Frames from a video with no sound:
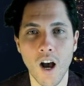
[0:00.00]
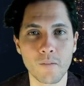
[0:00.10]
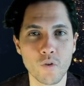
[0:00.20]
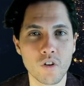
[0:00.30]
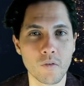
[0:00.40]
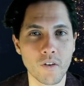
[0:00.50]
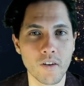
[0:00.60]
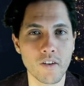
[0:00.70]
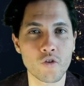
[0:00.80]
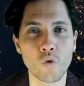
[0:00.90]
you can
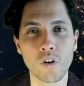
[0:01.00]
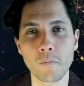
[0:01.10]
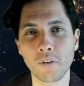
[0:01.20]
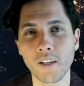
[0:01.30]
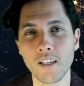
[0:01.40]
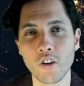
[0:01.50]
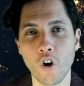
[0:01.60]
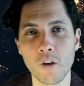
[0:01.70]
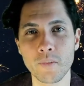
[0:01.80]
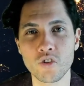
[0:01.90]
do a completely
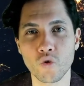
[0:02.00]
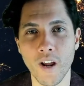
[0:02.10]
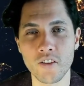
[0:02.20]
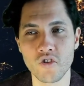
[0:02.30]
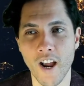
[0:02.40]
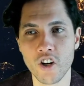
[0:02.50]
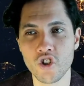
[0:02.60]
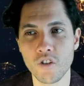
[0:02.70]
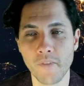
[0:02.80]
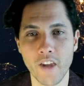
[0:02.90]
anonymous
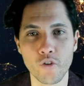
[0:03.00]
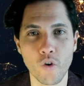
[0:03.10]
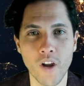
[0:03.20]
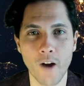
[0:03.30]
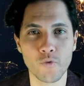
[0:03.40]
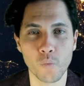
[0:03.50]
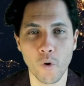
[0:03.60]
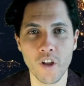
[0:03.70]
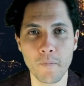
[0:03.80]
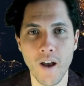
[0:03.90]
transaction and you don't have to
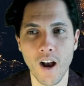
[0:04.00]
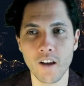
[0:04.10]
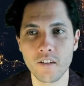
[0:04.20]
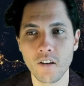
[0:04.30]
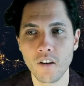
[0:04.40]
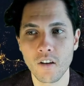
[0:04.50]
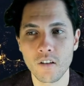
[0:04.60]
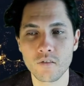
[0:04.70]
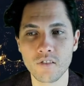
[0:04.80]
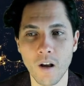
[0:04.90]
worry about
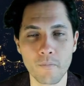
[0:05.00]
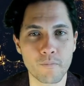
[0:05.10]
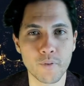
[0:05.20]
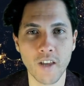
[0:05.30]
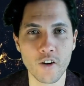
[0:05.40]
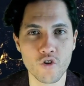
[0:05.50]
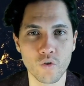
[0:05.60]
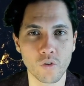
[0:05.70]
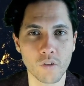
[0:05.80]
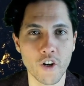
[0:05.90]
some
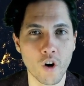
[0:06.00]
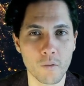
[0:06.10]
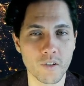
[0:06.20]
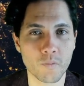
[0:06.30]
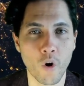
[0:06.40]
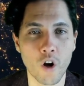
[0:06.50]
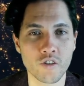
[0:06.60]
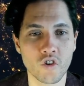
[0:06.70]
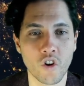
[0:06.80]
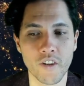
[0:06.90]
potential anonymous
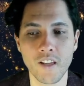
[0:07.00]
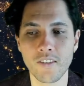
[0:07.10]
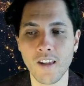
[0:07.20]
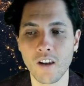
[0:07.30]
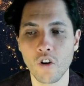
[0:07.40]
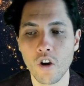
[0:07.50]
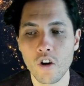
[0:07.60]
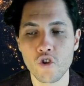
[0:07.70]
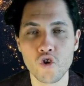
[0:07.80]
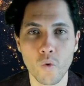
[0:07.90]
person on the internet
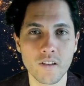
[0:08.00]
doing